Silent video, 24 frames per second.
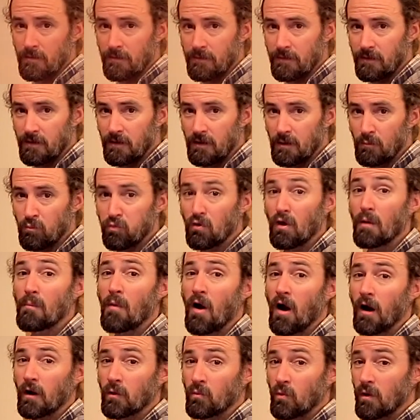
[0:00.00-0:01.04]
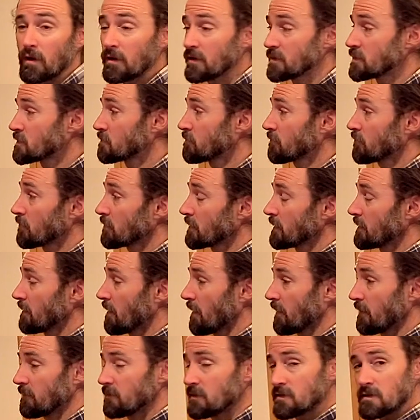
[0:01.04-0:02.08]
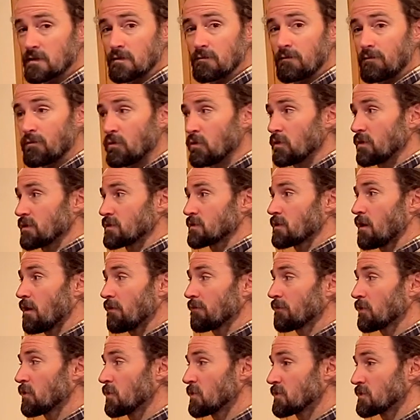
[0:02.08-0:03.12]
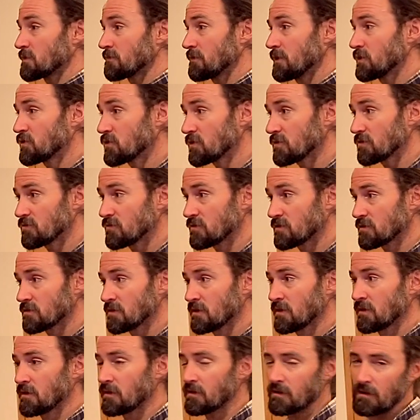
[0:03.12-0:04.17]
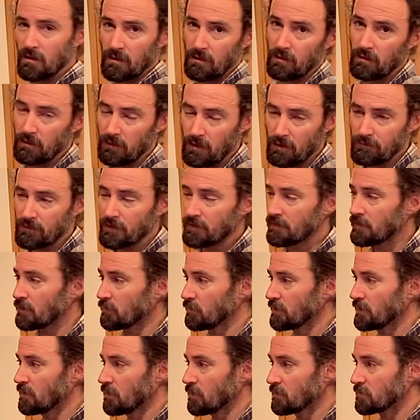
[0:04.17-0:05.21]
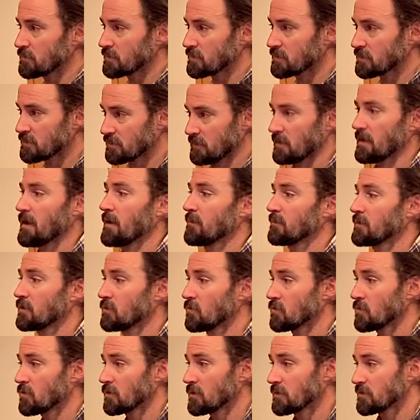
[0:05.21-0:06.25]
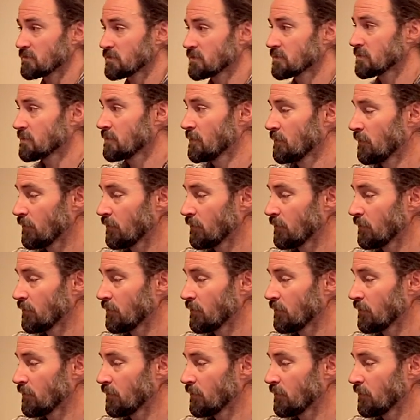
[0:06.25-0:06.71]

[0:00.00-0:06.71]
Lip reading: The Blum hardware is pretty nice for soft close features. I love it that we don't slam the doors.